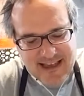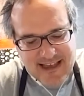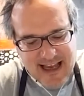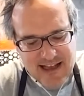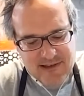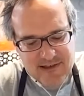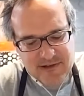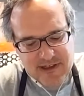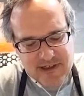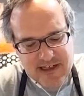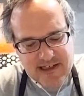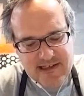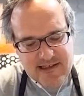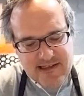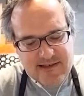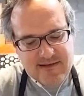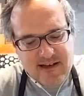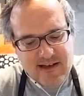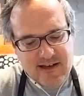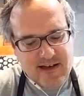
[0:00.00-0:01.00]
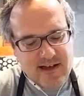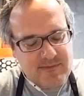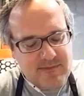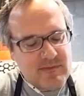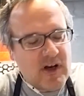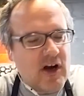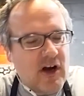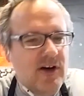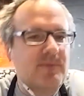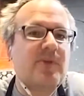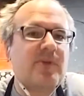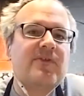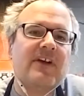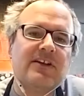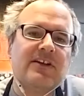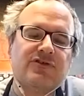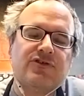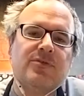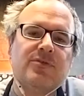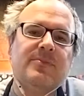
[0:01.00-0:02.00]
galleries um, art
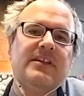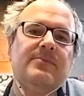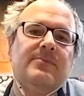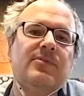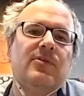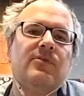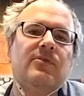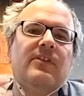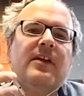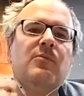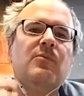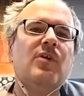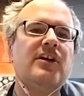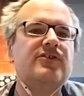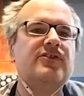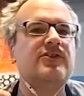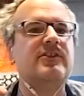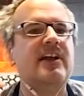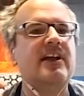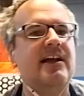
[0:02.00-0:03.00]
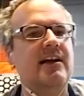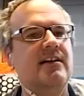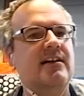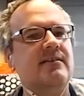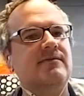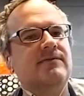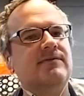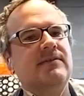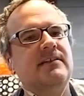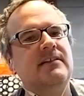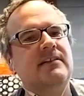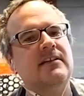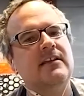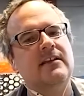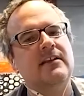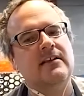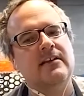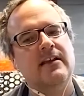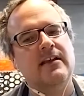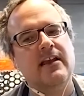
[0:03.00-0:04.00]
professional people they want you to have
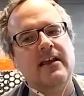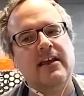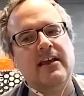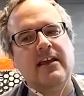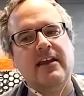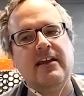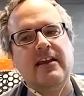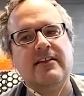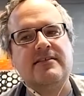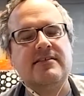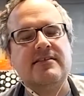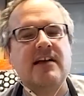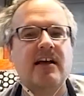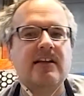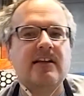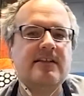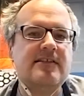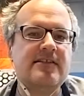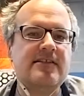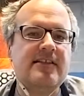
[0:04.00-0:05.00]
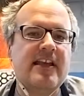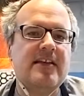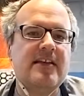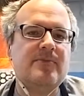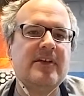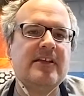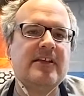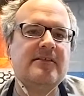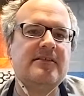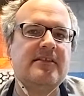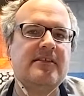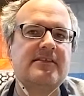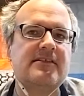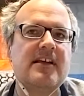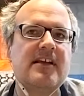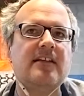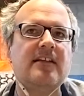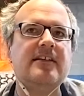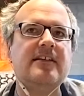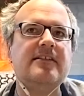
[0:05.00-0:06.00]
a solid statement a
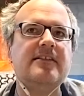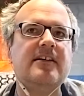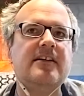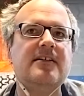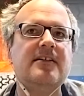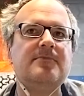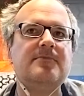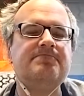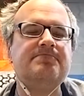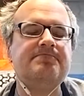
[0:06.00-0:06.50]
solid um,